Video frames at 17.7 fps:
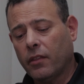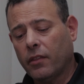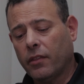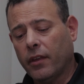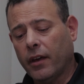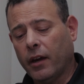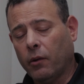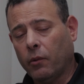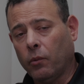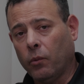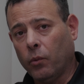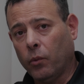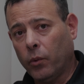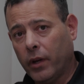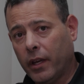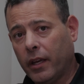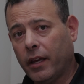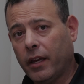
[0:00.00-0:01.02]
that
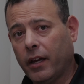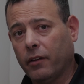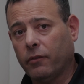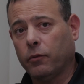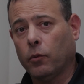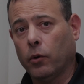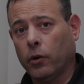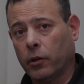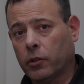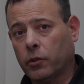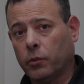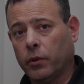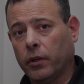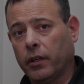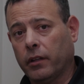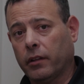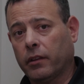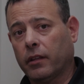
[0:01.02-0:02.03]
we have worked
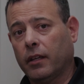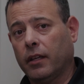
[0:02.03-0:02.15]
with